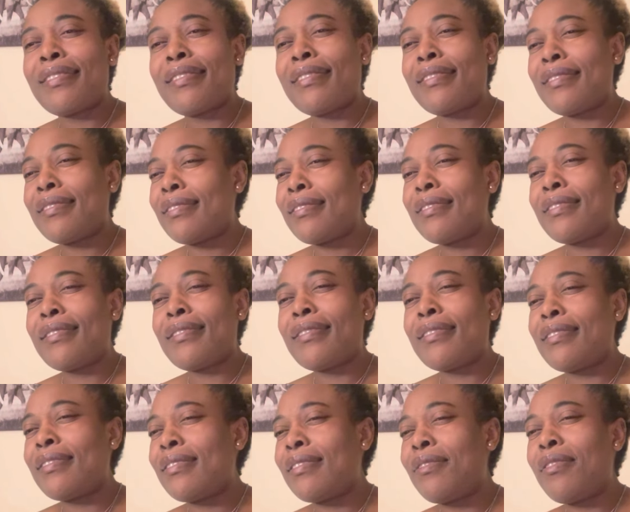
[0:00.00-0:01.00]

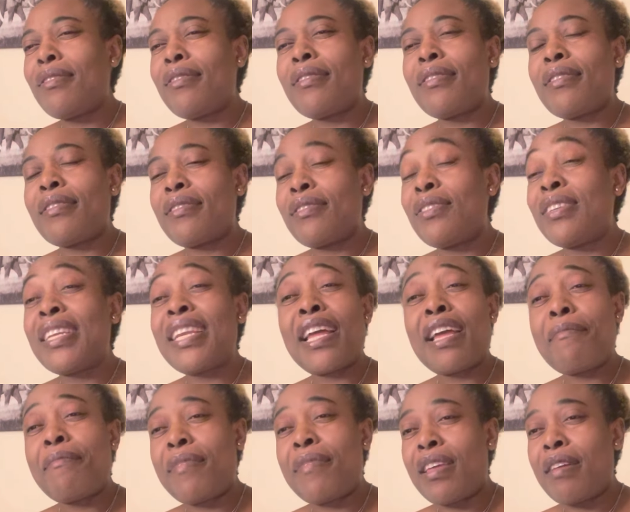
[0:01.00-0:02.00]
Uh, oh,
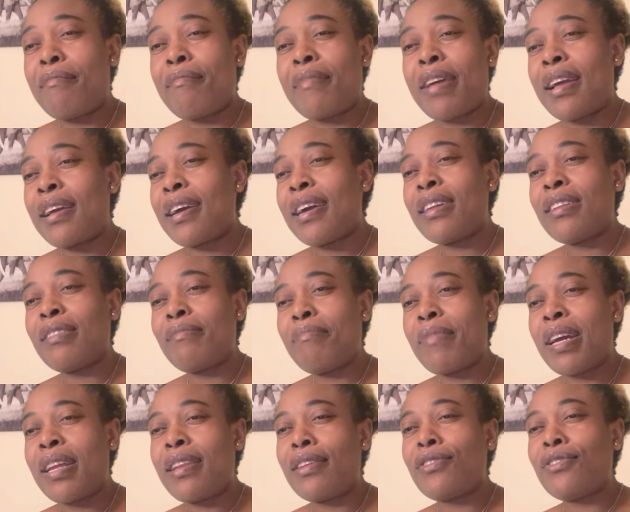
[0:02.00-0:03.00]
name them. I can't
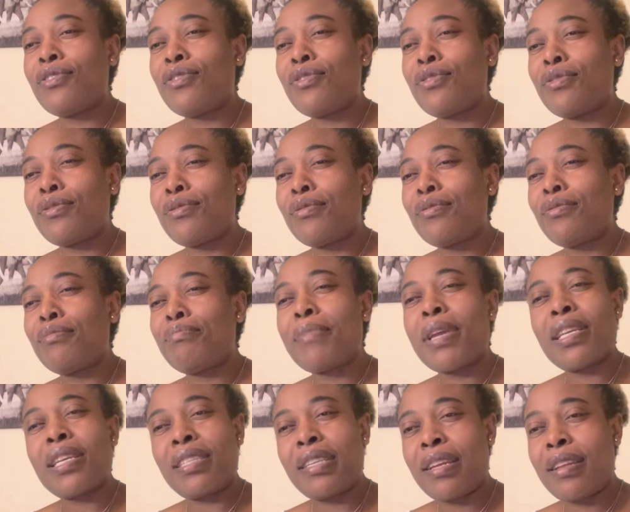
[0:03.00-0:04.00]
manage to
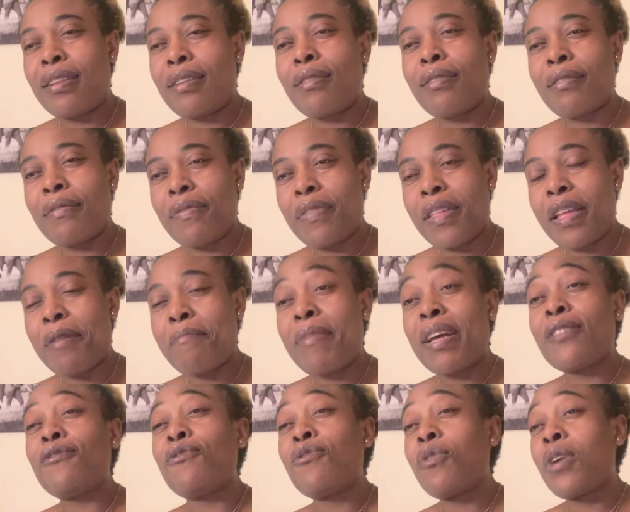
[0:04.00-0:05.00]
mention all of them,
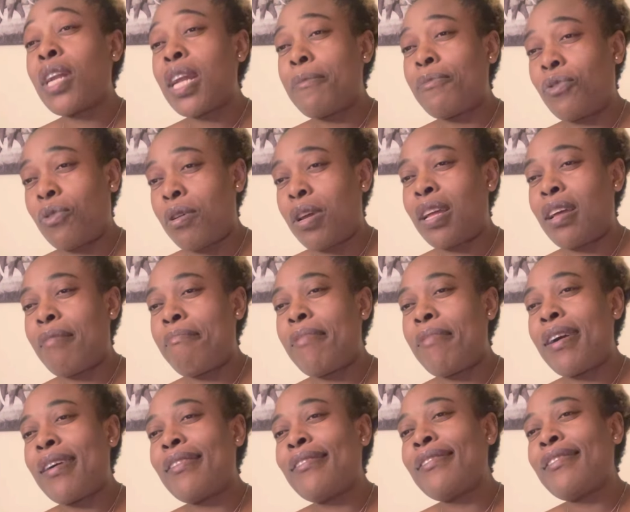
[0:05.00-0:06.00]
but you know what I'm talking
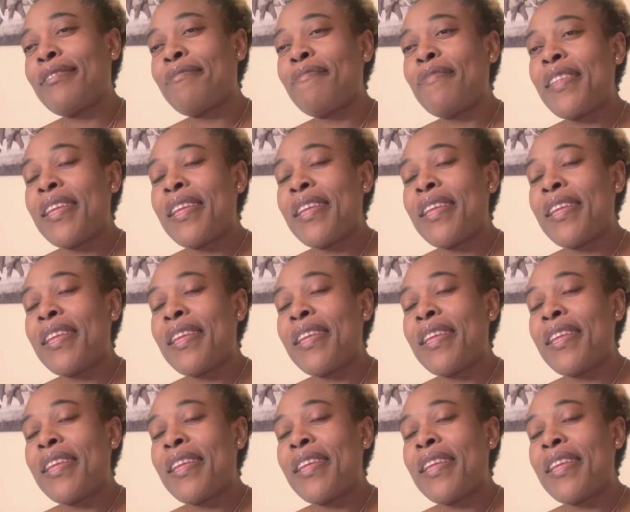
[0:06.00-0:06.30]
about.